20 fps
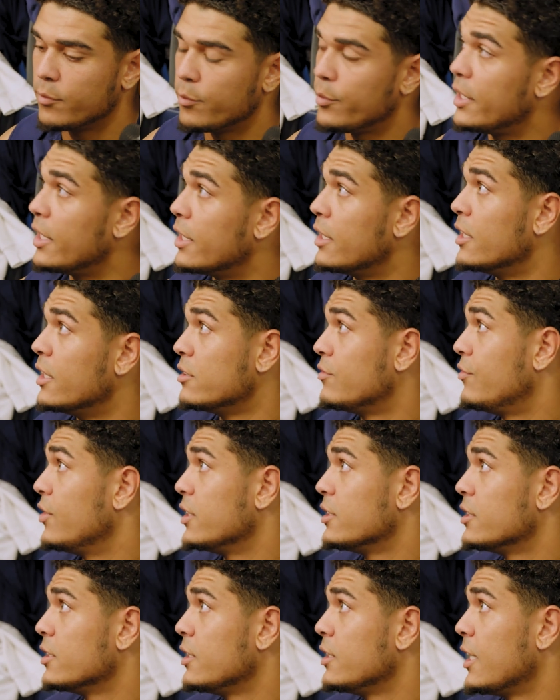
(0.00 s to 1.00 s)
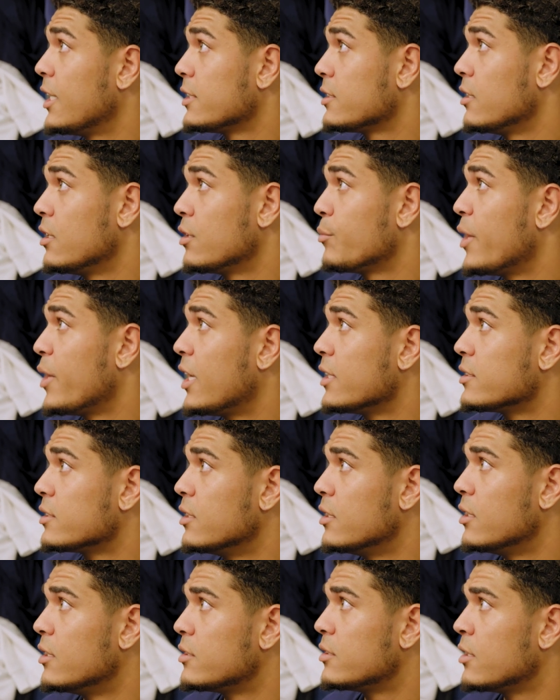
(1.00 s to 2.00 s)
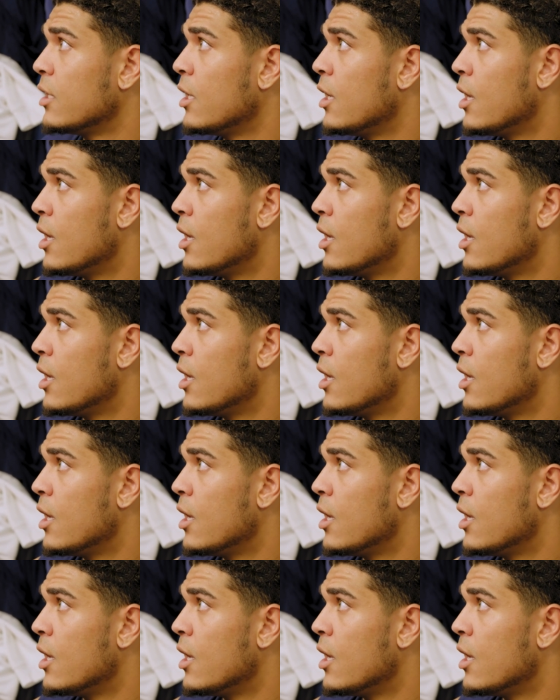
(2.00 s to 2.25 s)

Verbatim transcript: Be in his vision, he has to look past us.